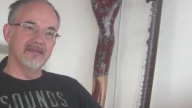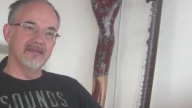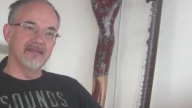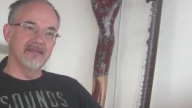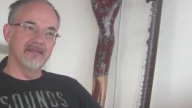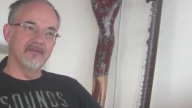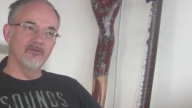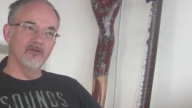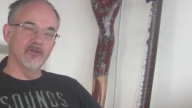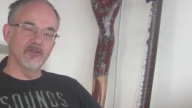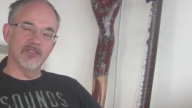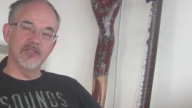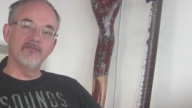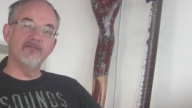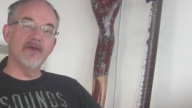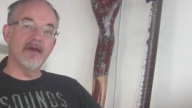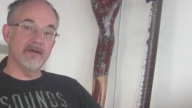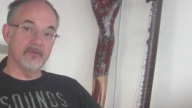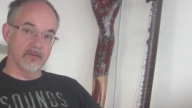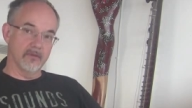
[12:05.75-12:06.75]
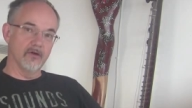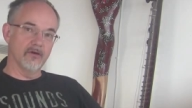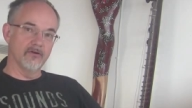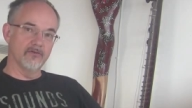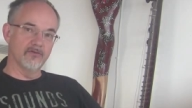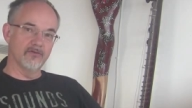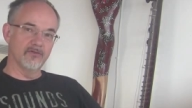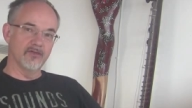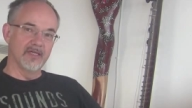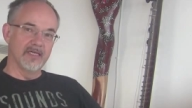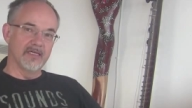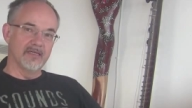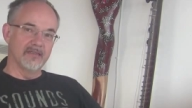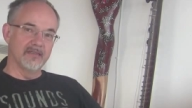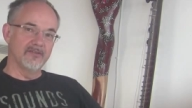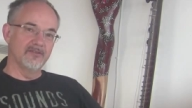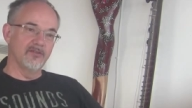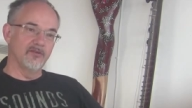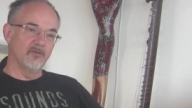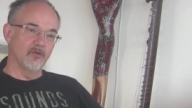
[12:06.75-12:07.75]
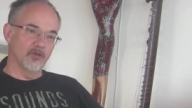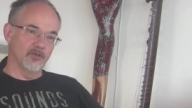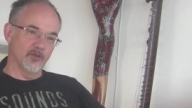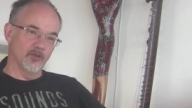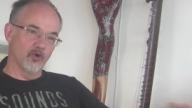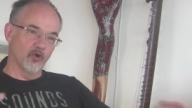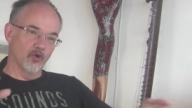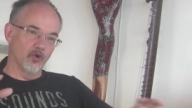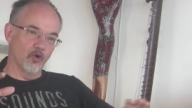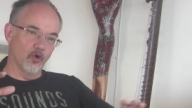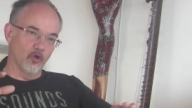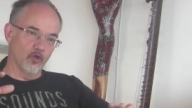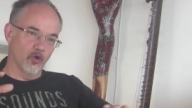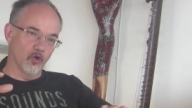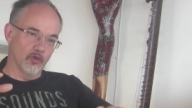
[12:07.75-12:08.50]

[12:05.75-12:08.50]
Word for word: he was aware of, that he was on,